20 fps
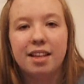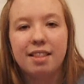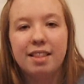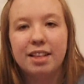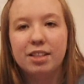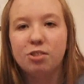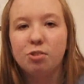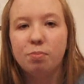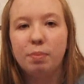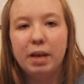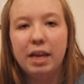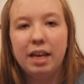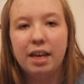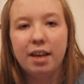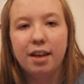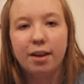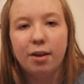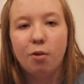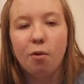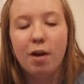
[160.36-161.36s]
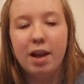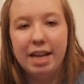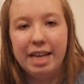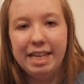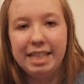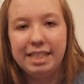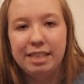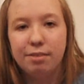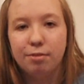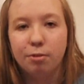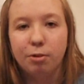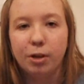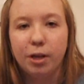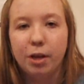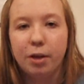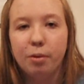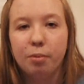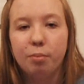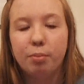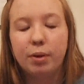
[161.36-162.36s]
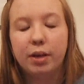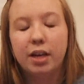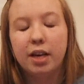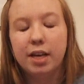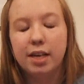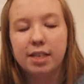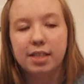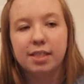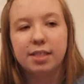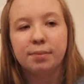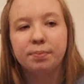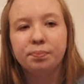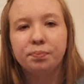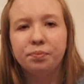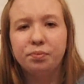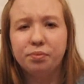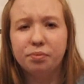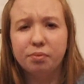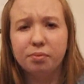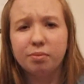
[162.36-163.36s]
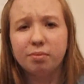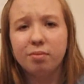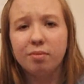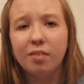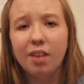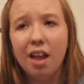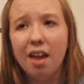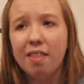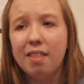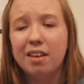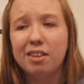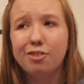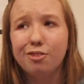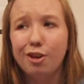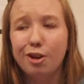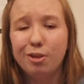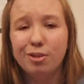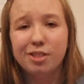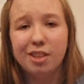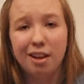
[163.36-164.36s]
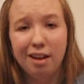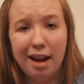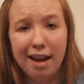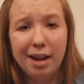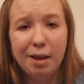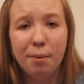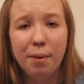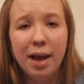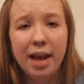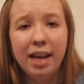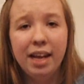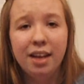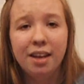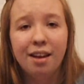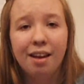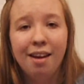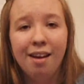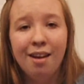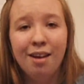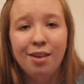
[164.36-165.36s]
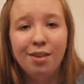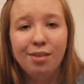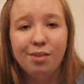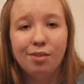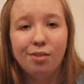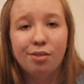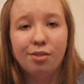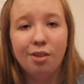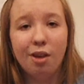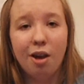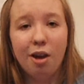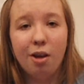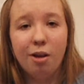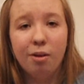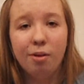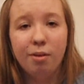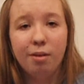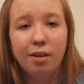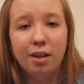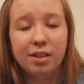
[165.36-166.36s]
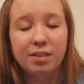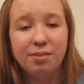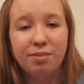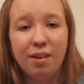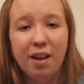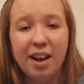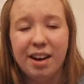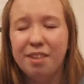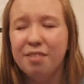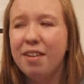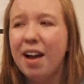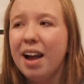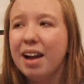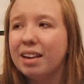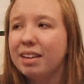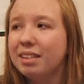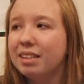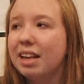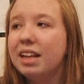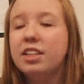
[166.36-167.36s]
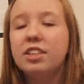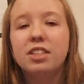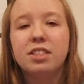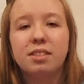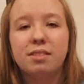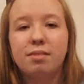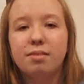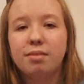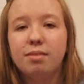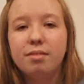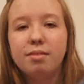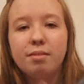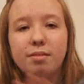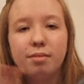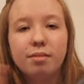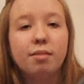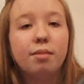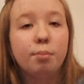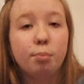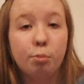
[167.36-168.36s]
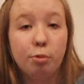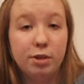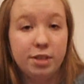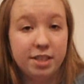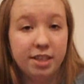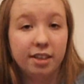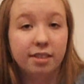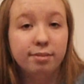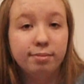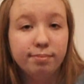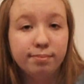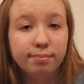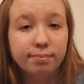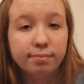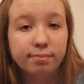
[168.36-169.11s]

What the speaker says: this will be quite easy for you, because there's no sun anyway, so it's fine. In fact, let's just Britain.